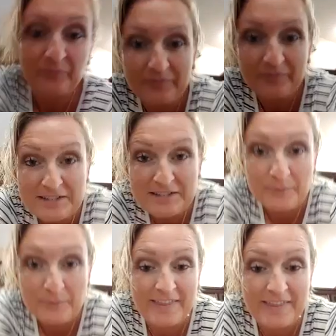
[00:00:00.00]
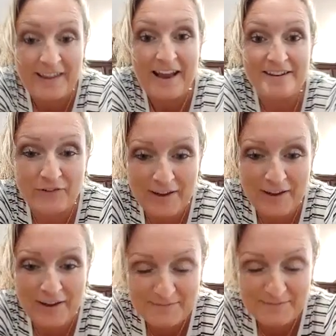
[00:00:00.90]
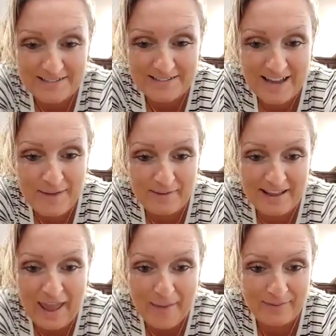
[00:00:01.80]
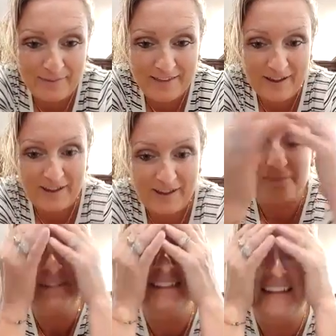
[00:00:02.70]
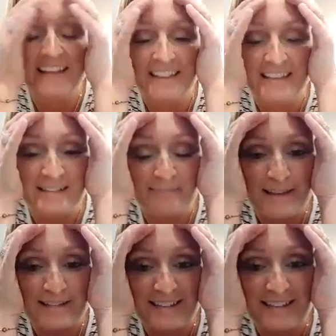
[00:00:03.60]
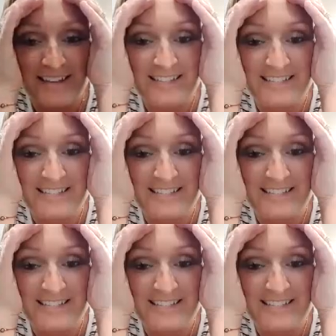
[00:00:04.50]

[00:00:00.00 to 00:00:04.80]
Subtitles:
is one thing I never forget when it's my time, and I can't believe I completely spaced it.